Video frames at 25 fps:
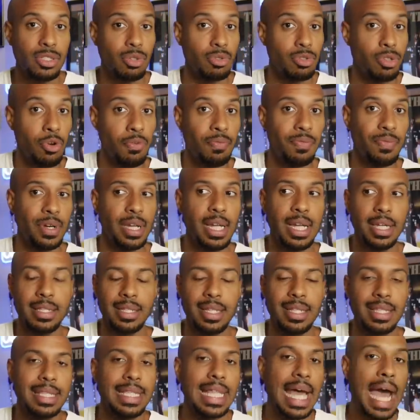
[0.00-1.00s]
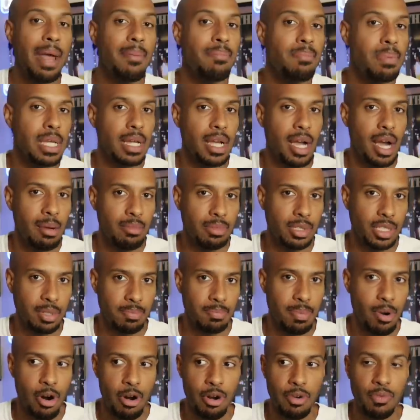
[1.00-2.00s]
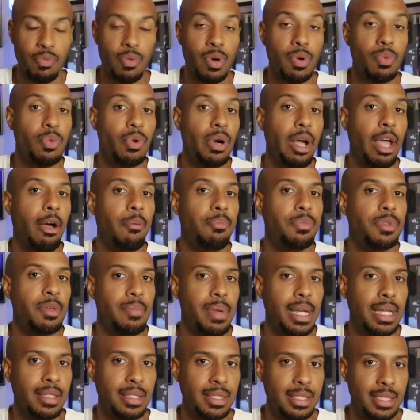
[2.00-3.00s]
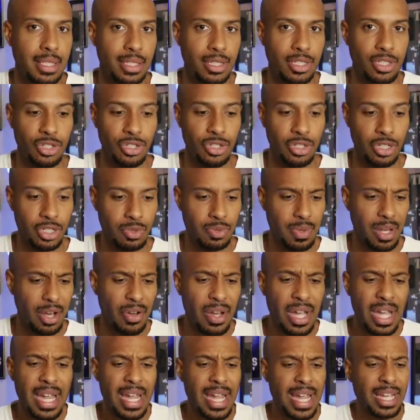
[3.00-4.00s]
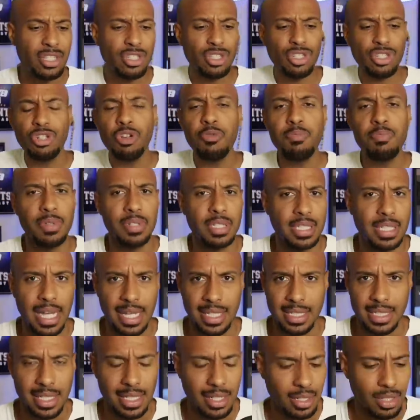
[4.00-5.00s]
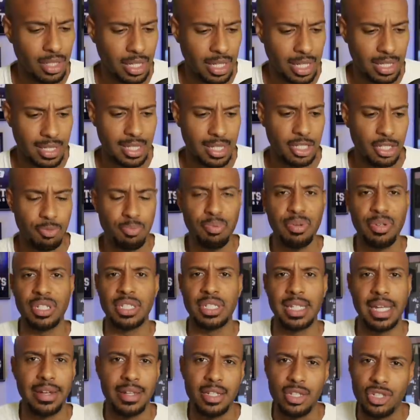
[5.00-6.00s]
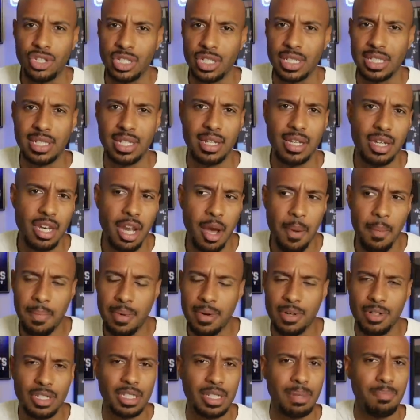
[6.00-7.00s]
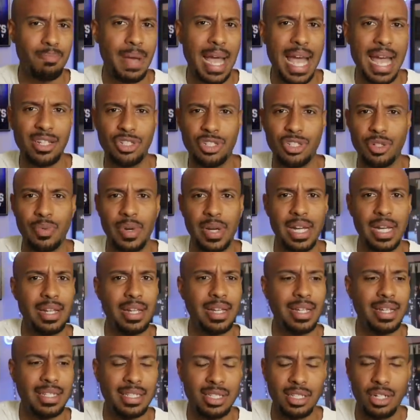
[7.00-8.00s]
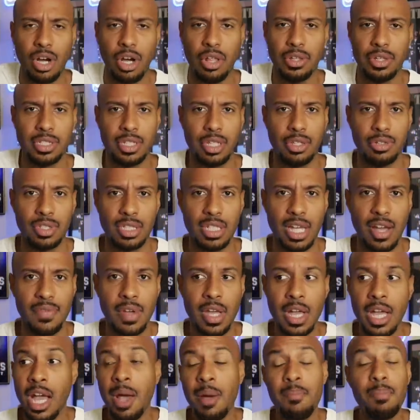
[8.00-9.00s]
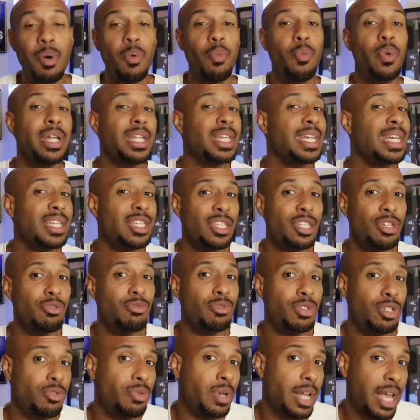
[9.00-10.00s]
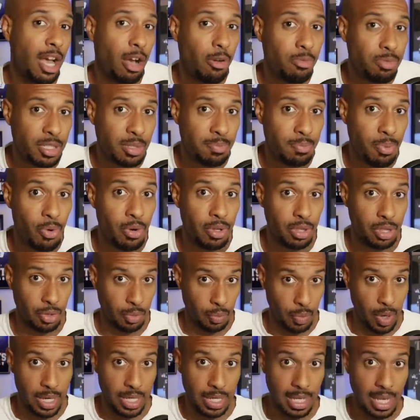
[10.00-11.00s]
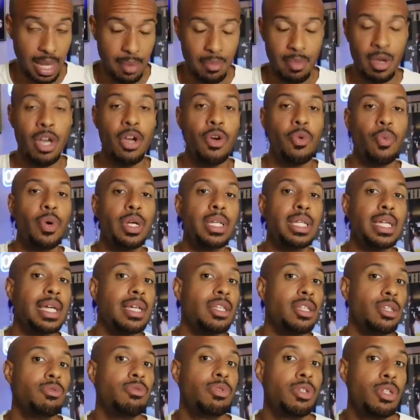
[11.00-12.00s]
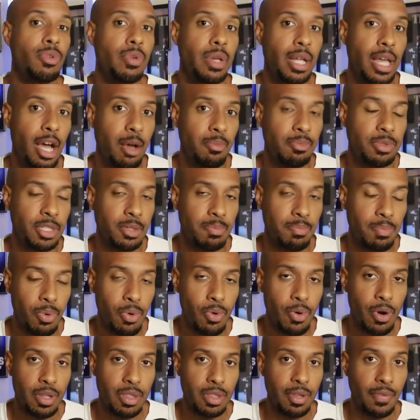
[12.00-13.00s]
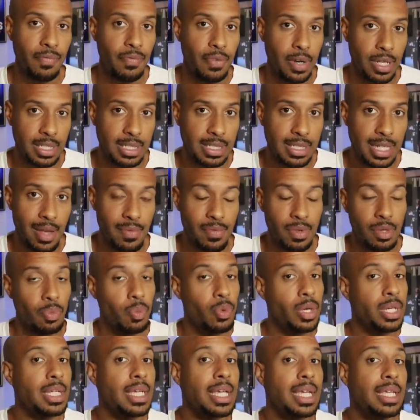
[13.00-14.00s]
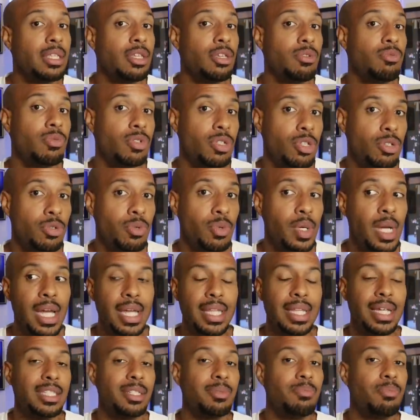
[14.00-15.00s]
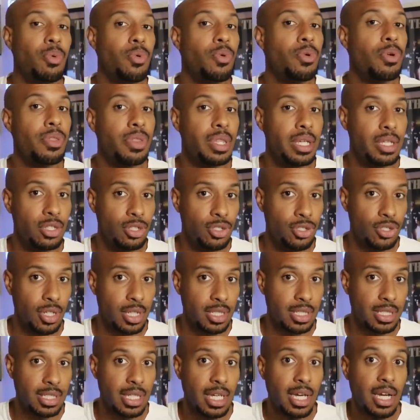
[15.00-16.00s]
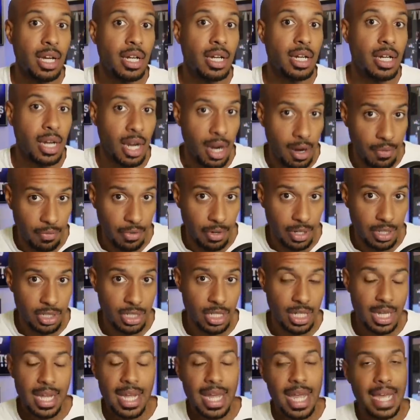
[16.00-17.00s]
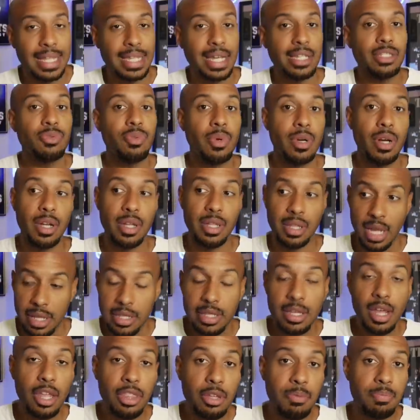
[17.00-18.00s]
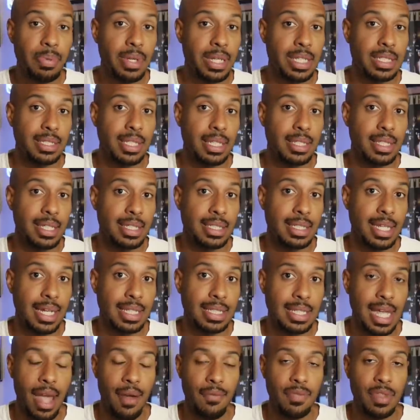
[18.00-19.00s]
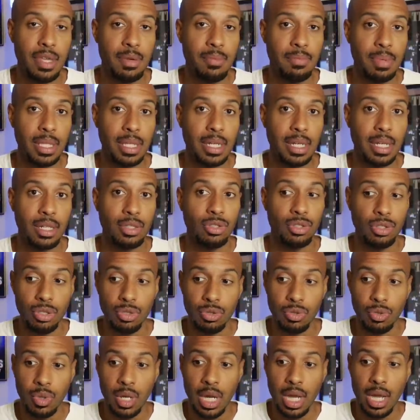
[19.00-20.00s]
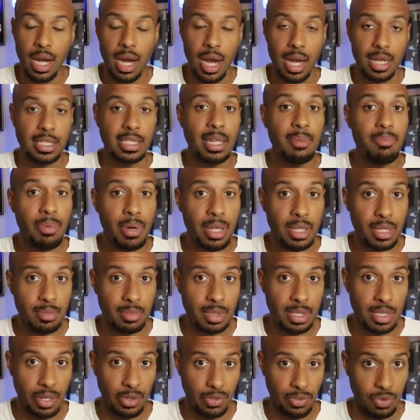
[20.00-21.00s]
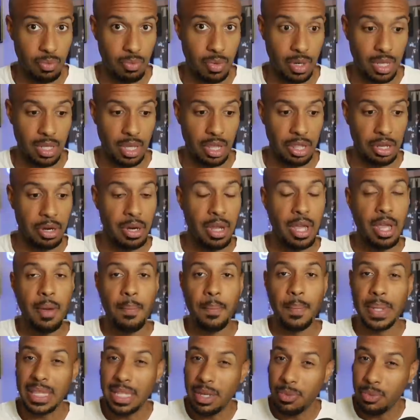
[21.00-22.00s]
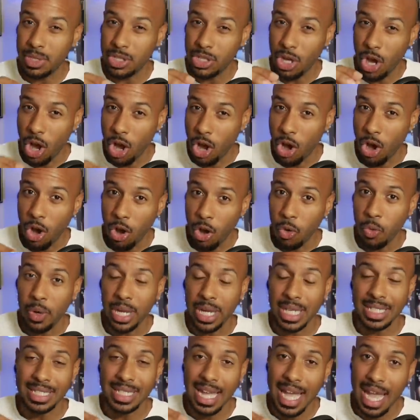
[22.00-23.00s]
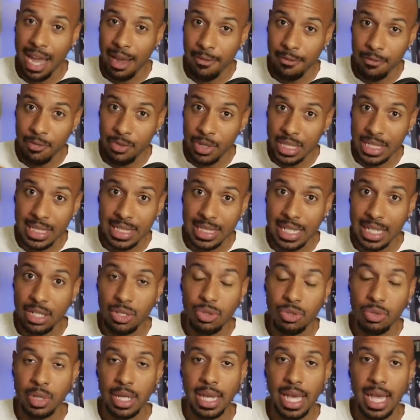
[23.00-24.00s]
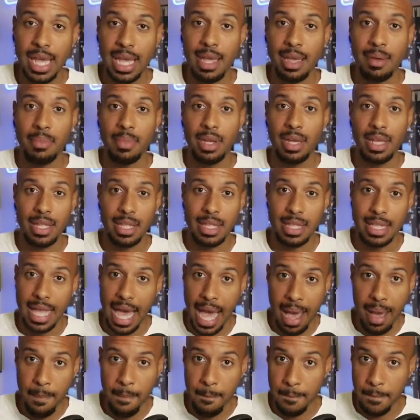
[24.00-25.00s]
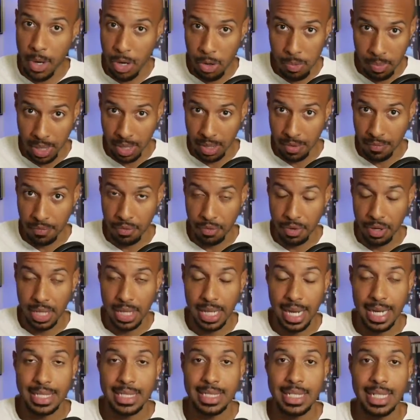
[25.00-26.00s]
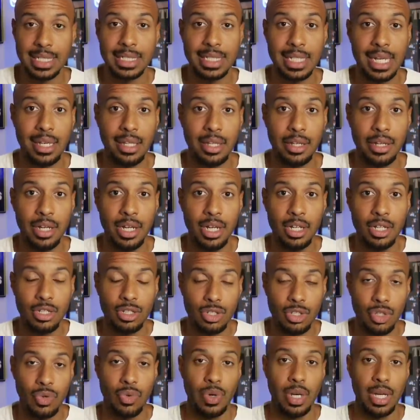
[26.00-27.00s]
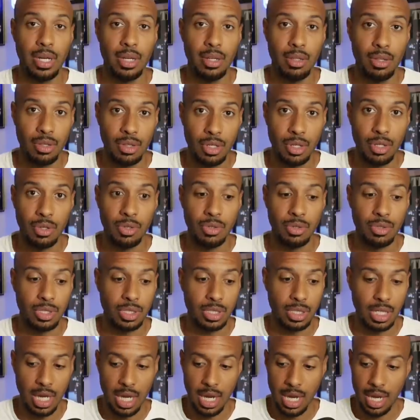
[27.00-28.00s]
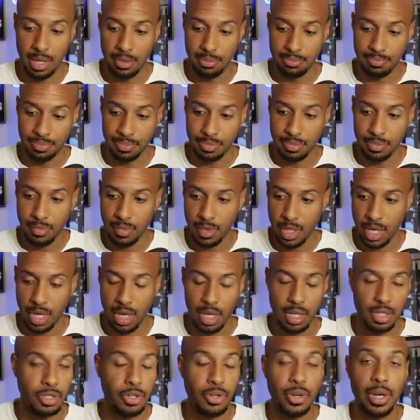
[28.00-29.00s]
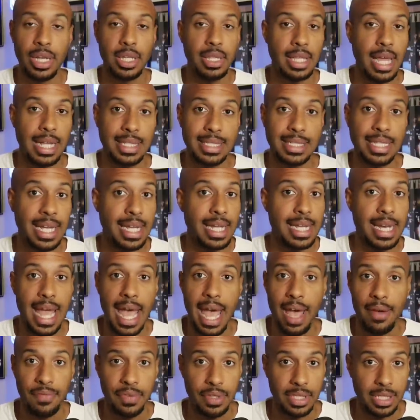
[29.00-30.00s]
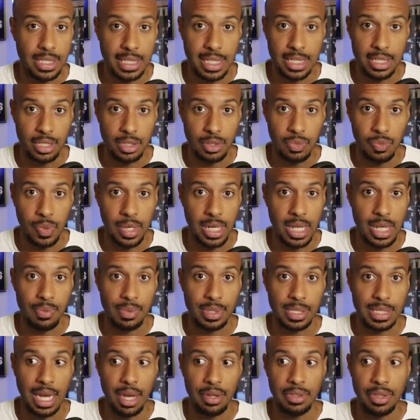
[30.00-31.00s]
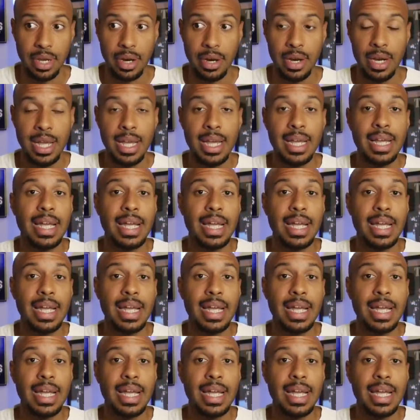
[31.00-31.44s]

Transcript: So don't forget that that becomes a part of what will help to make this decision as well. It's super sexy to look at these percentages and numbers and passer ratings and all this other stuff. But what can you do to help support the run game? What can you do to help support the front seven? What can you do that's more than just coverage? And that's where another place that these guys have the ability to separate themselves from one another. But there was always, every single game, that moment for Alontae Taylor during those during that second half of the season when he was out there.